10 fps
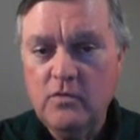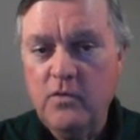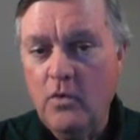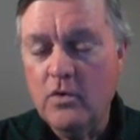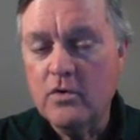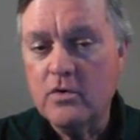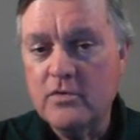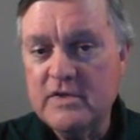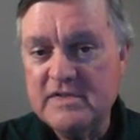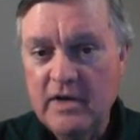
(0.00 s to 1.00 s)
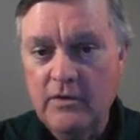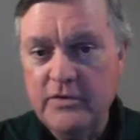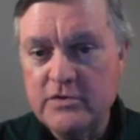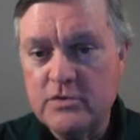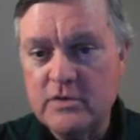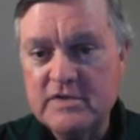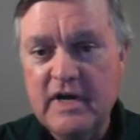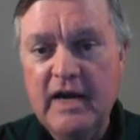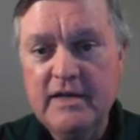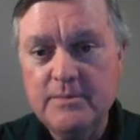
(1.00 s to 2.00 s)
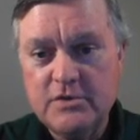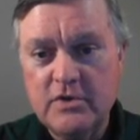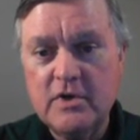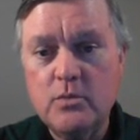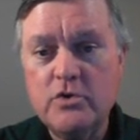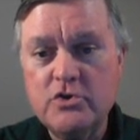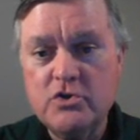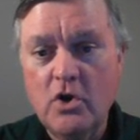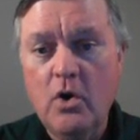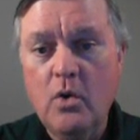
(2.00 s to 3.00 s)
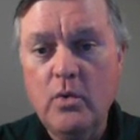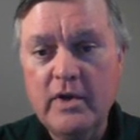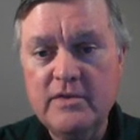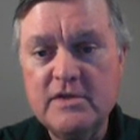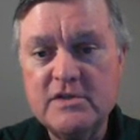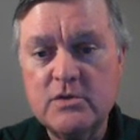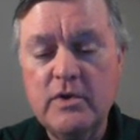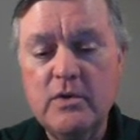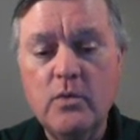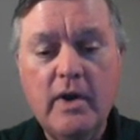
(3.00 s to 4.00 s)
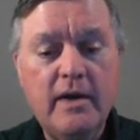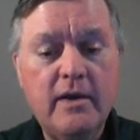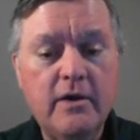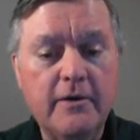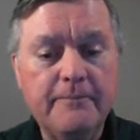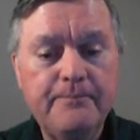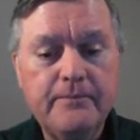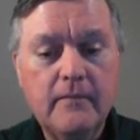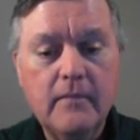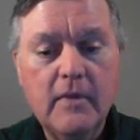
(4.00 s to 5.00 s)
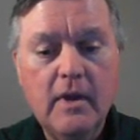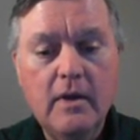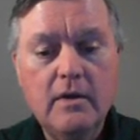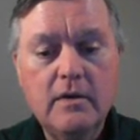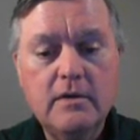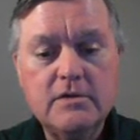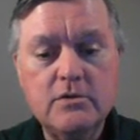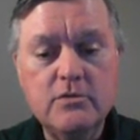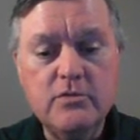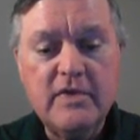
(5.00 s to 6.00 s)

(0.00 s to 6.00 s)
for this health insurance item so that it would show in this screen right here. So to